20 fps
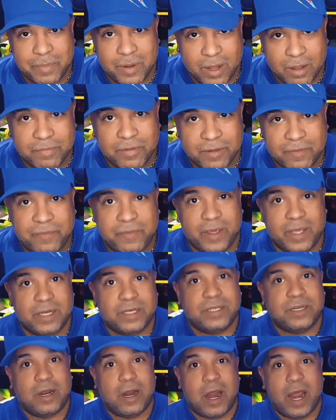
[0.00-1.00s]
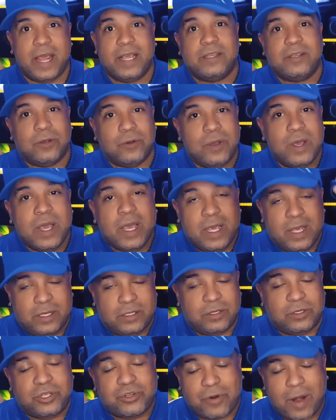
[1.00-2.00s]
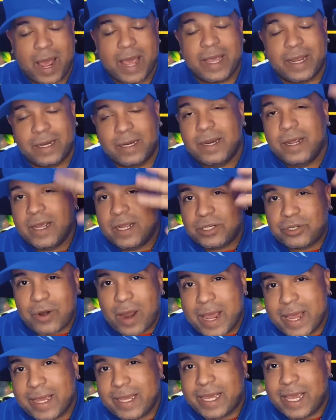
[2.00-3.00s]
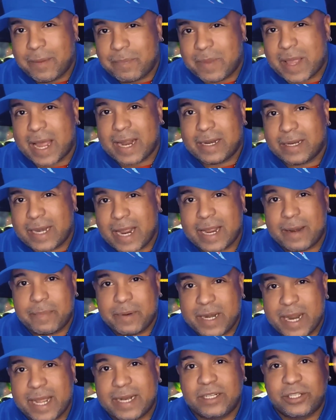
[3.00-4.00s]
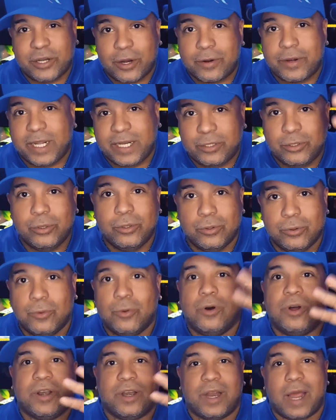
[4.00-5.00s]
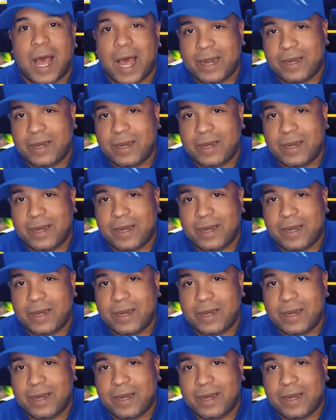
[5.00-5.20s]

the fish. All right, so try and keep that dirty doodle water out of your